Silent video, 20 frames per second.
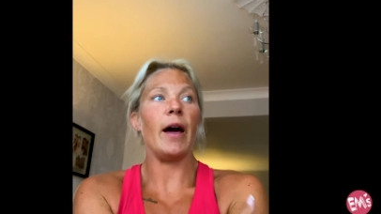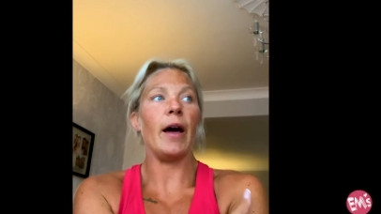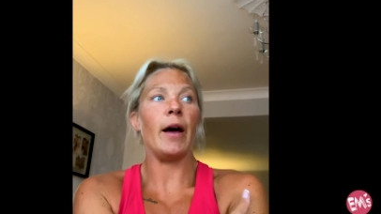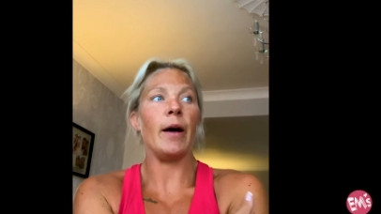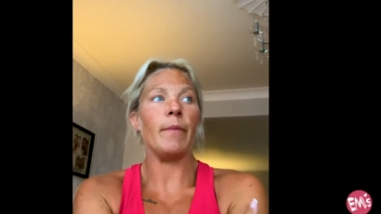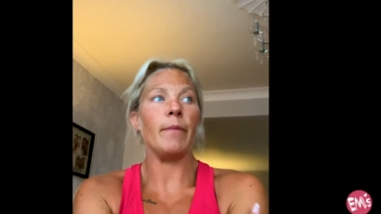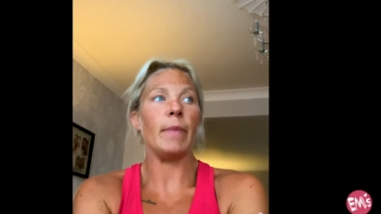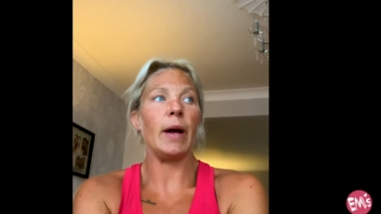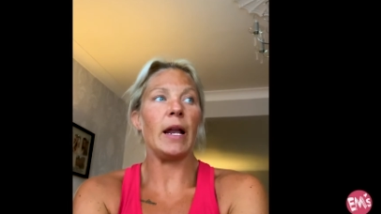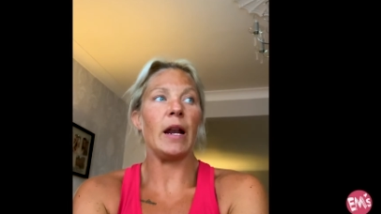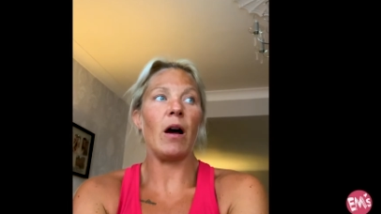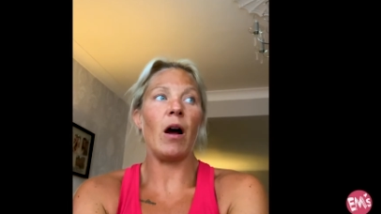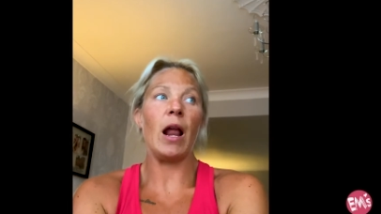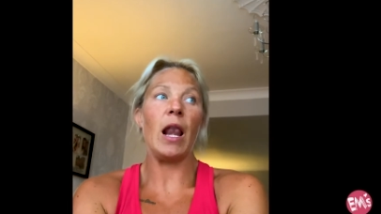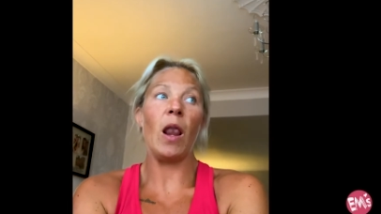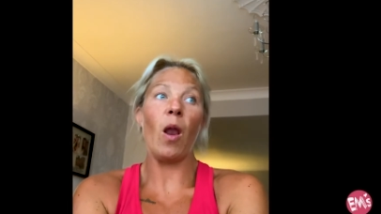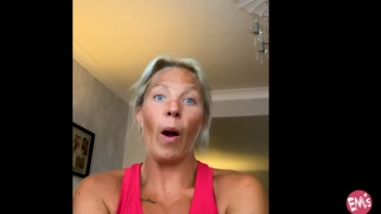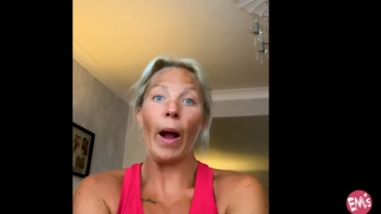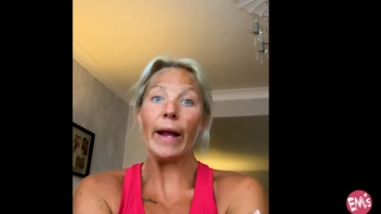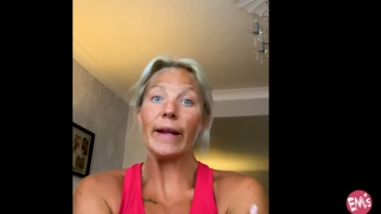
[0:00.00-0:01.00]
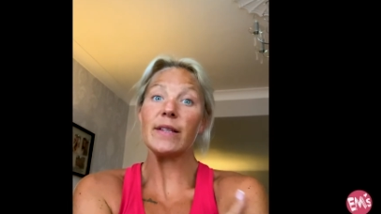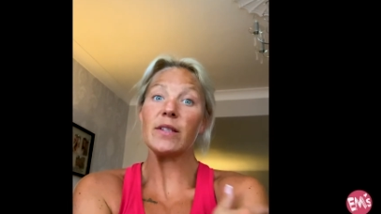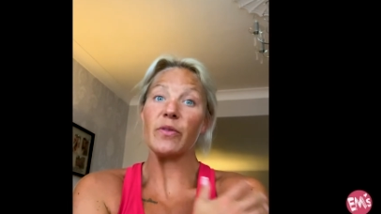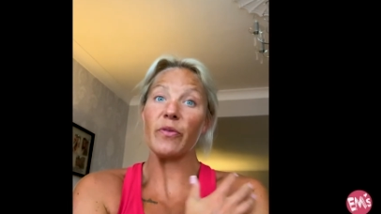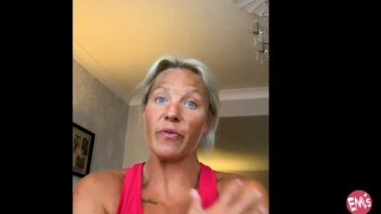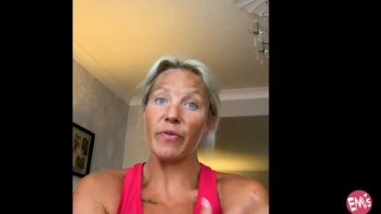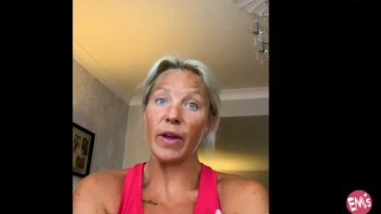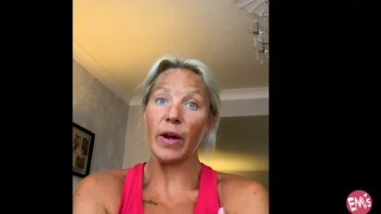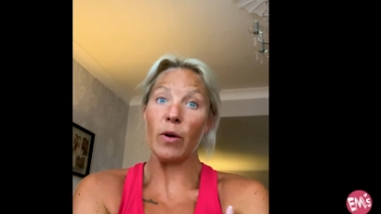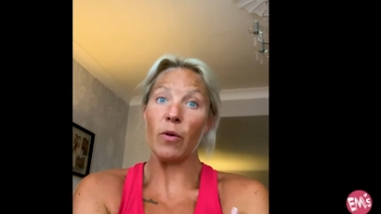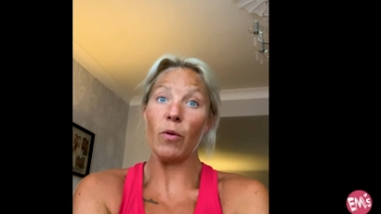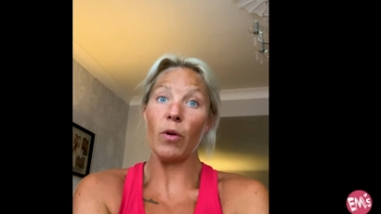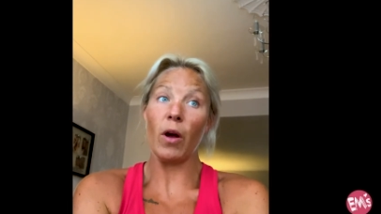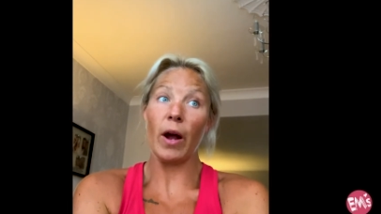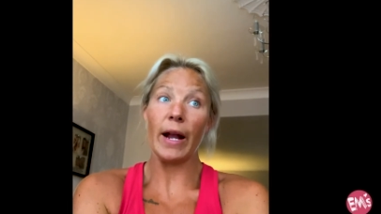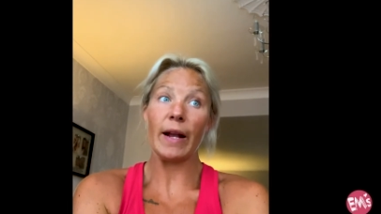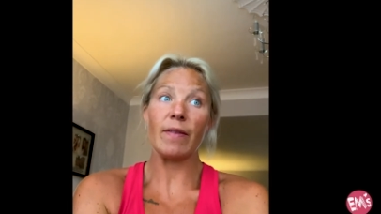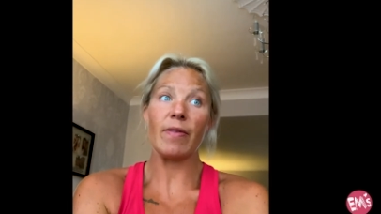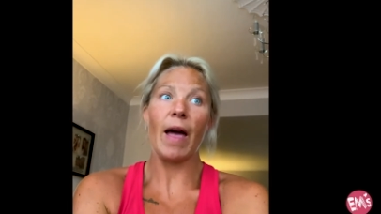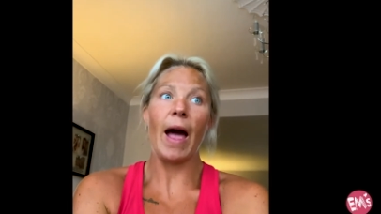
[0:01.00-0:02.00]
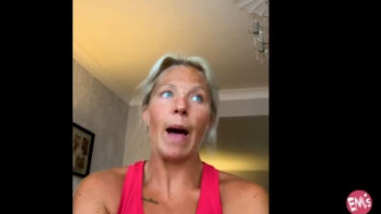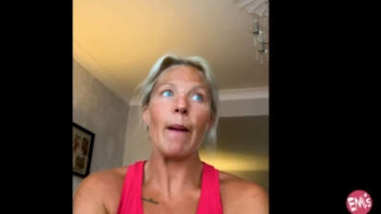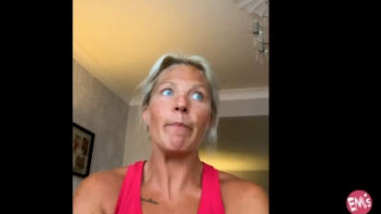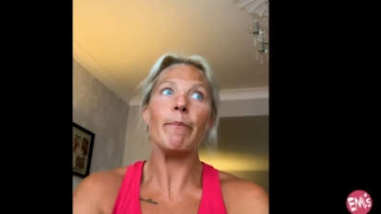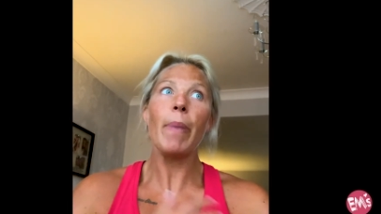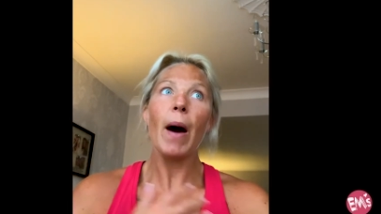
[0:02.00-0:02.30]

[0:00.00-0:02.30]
And I like to feel like that.